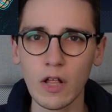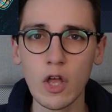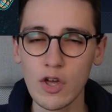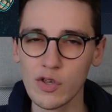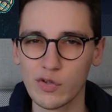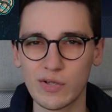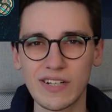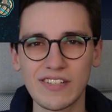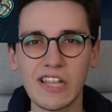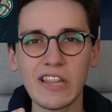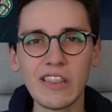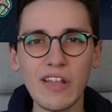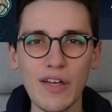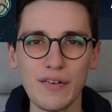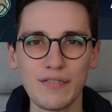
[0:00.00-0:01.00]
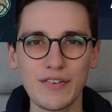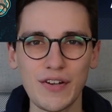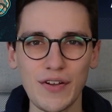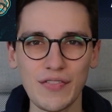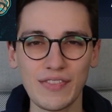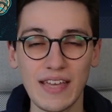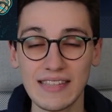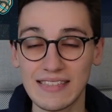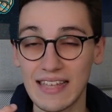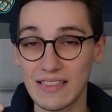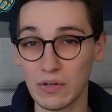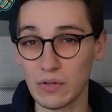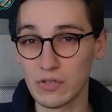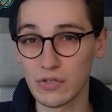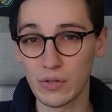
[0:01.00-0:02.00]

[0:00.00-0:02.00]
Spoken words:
So there's a lot of content that also